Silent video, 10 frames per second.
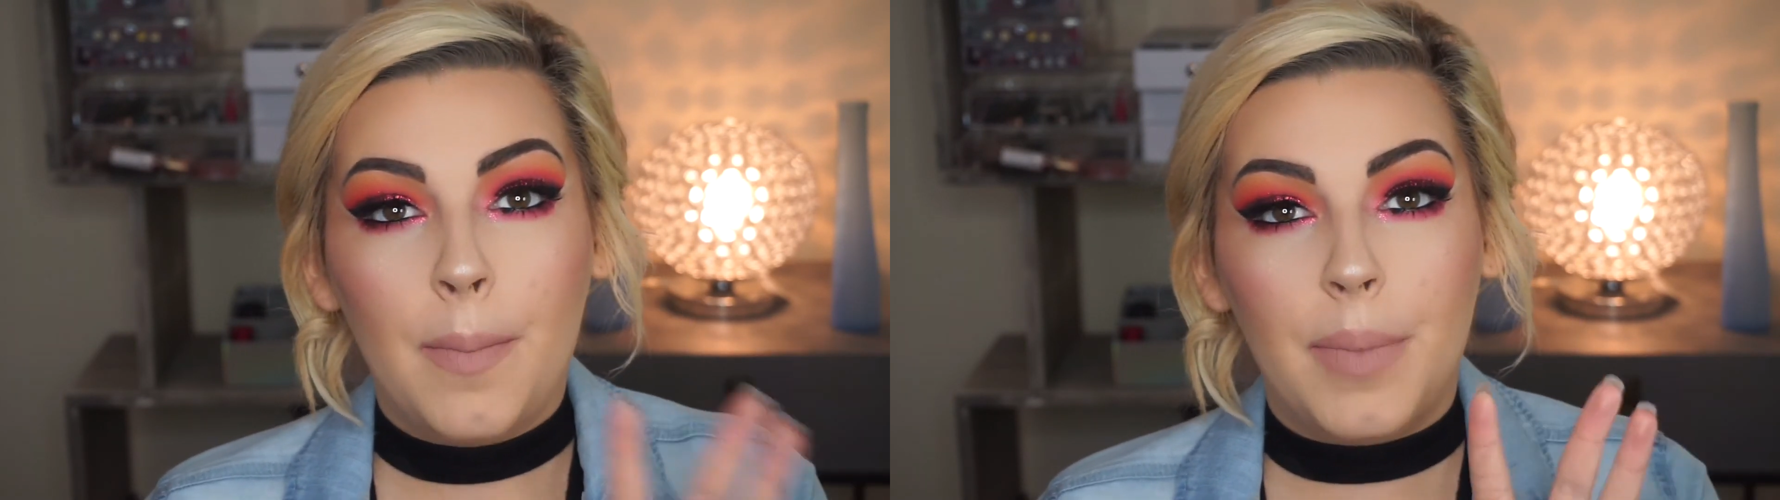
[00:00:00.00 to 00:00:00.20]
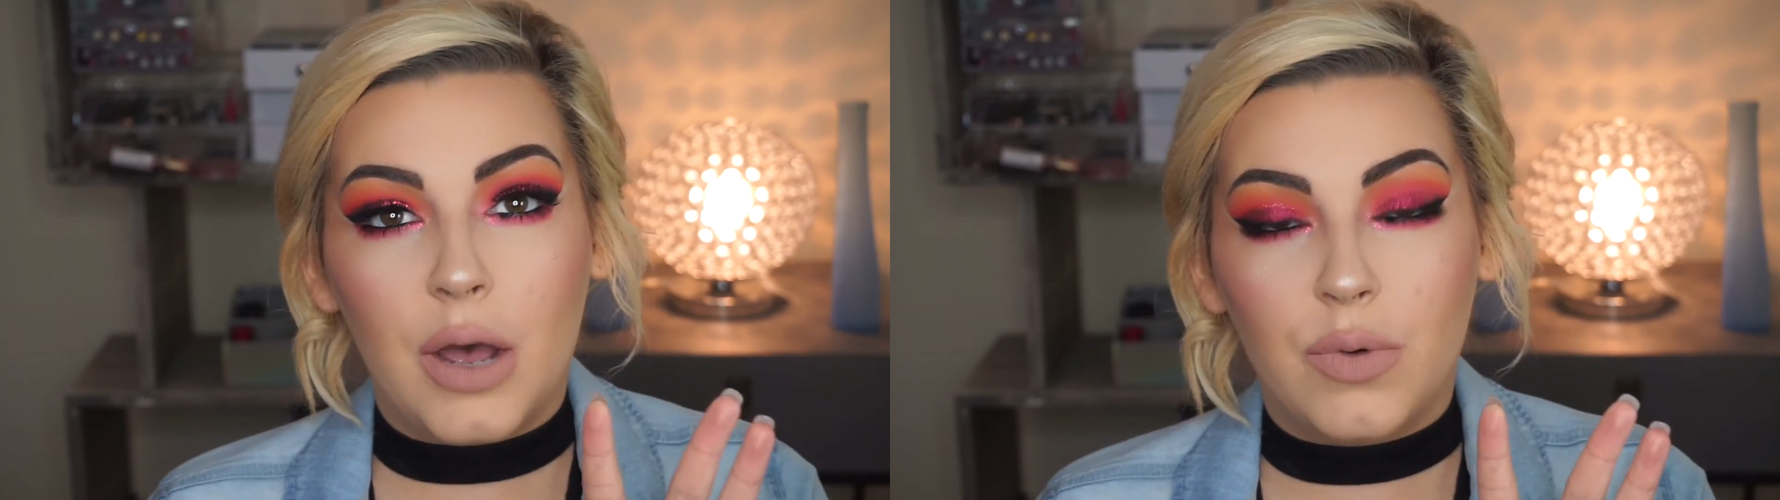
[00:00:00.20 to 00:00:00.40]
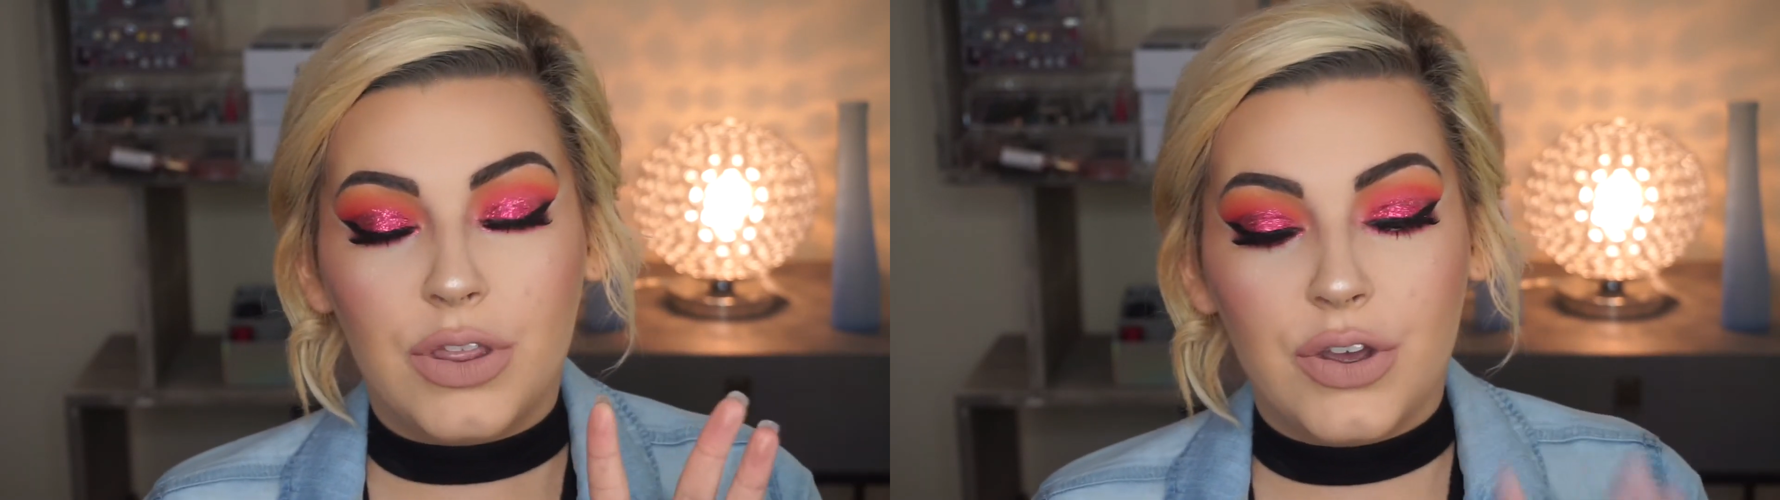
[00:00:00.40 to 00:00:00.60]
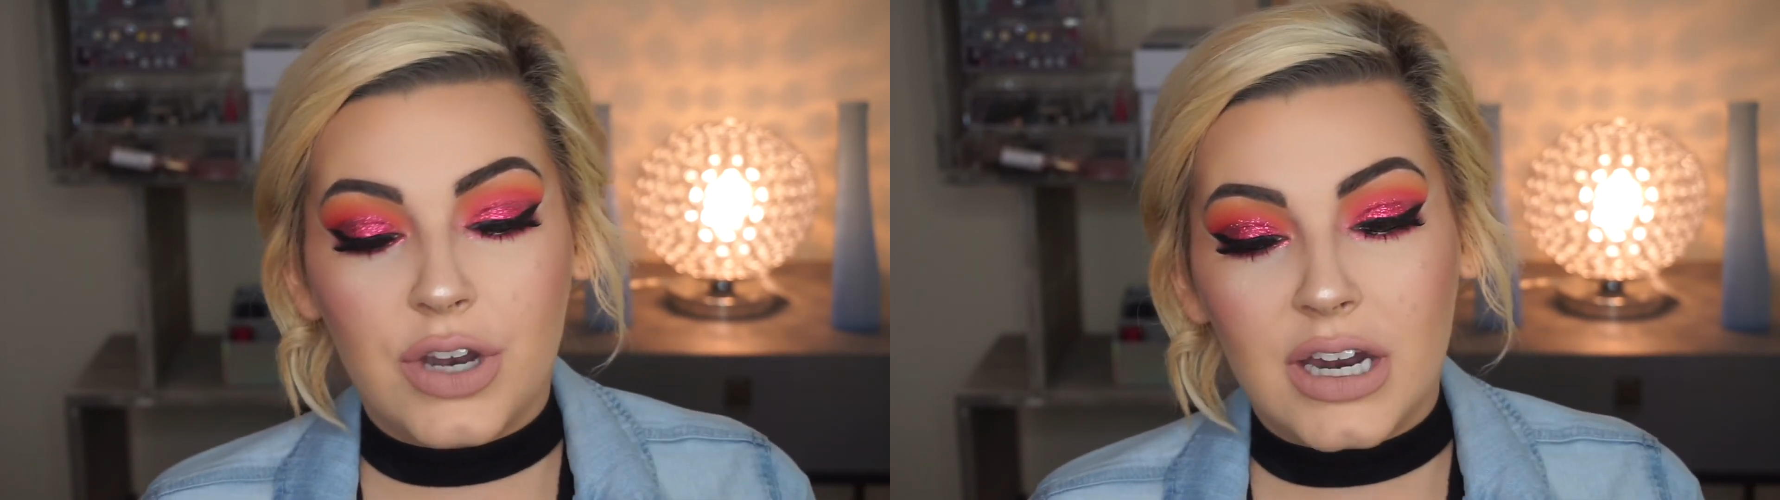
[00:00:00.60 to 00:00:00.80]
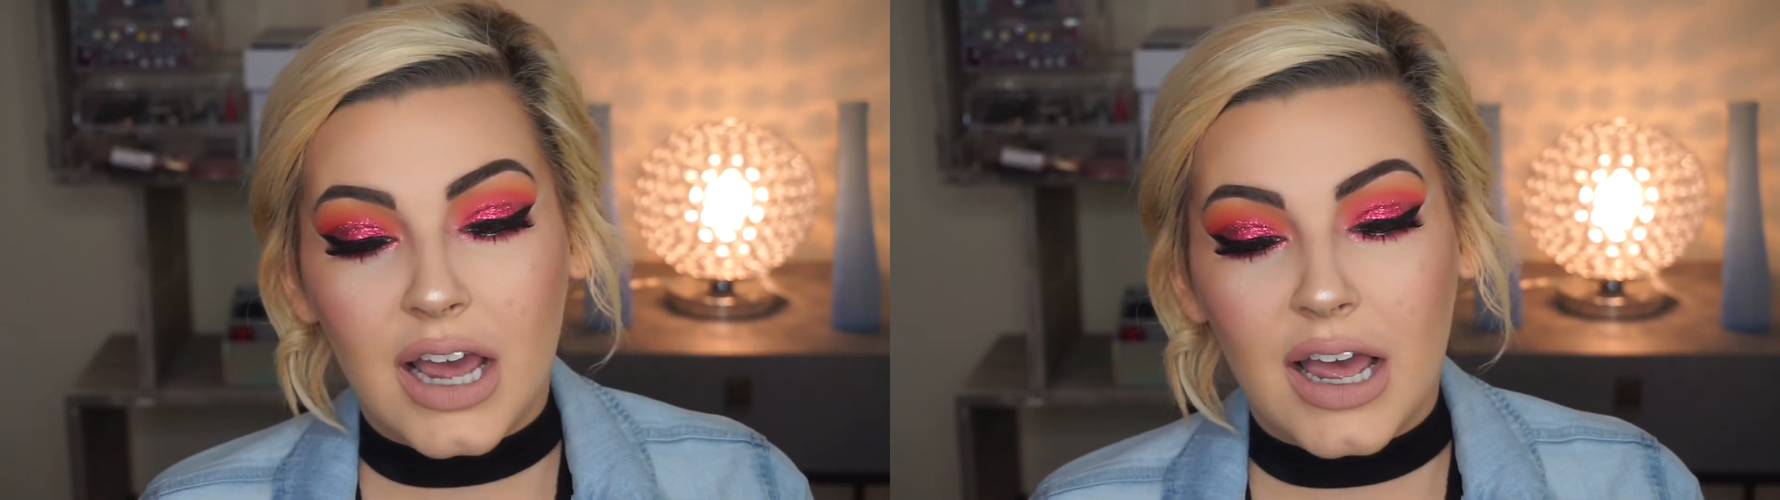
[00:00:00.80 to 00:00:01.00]
but with
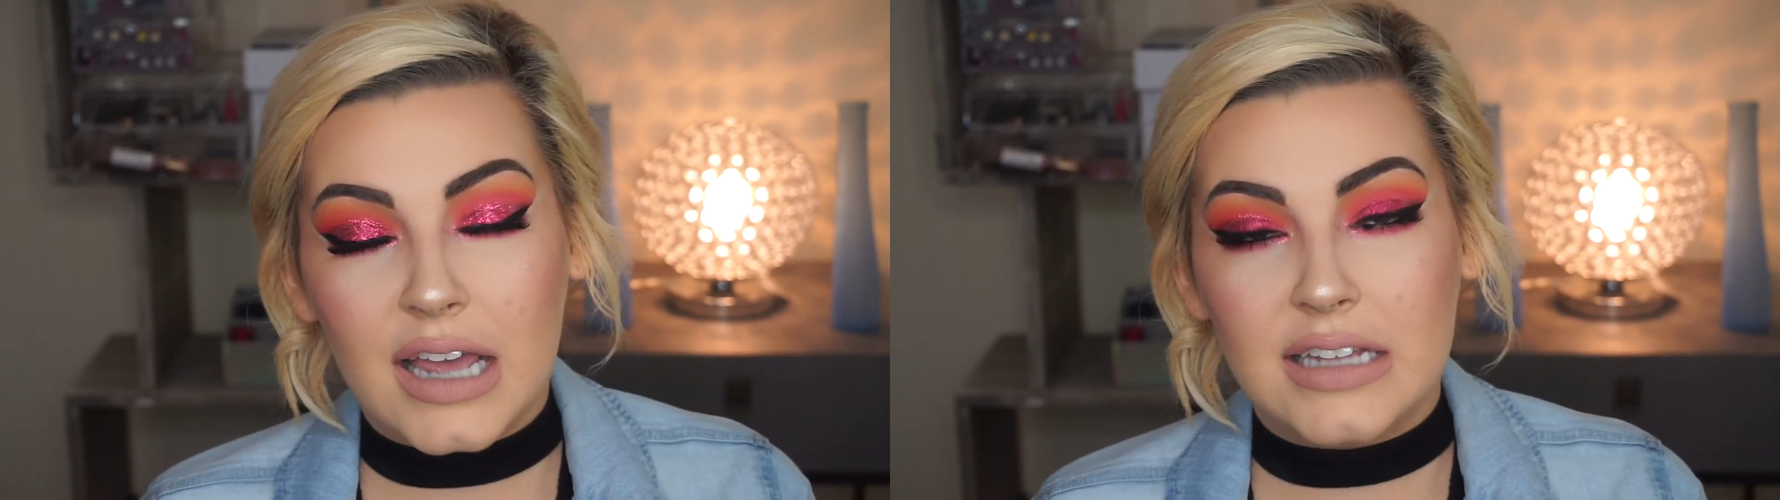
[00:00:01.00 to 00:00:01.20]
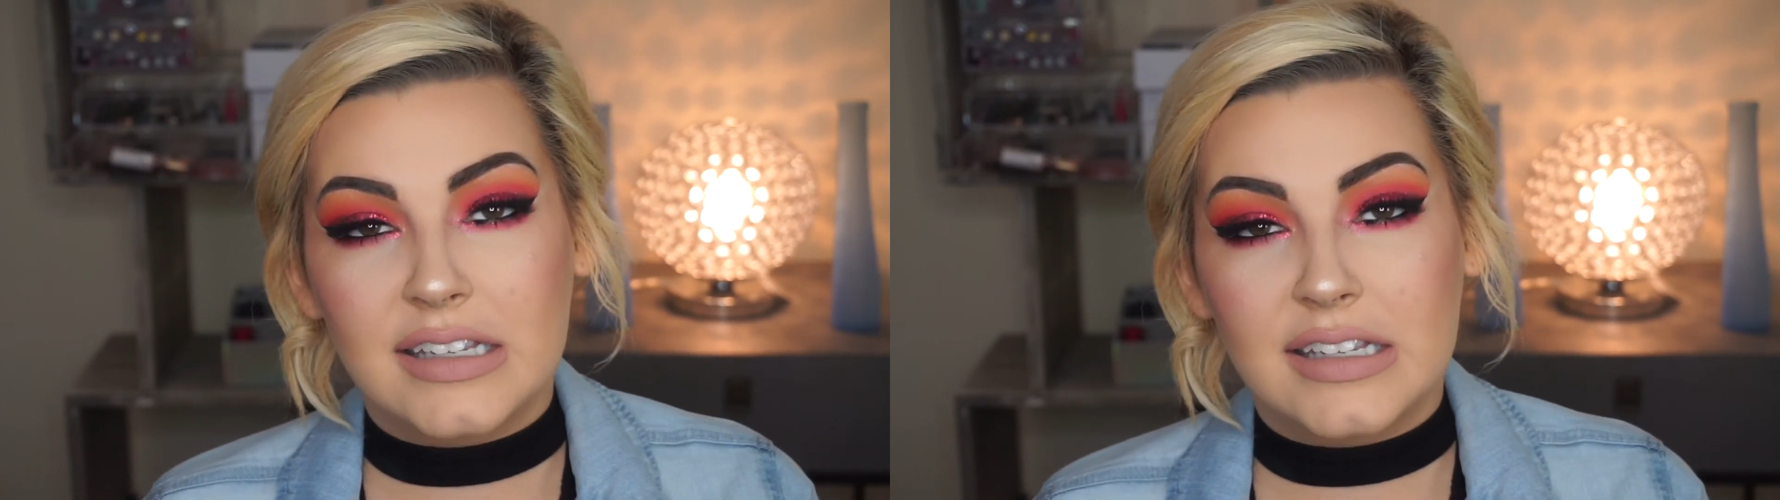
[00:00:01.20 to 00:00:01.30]
hooded eyes,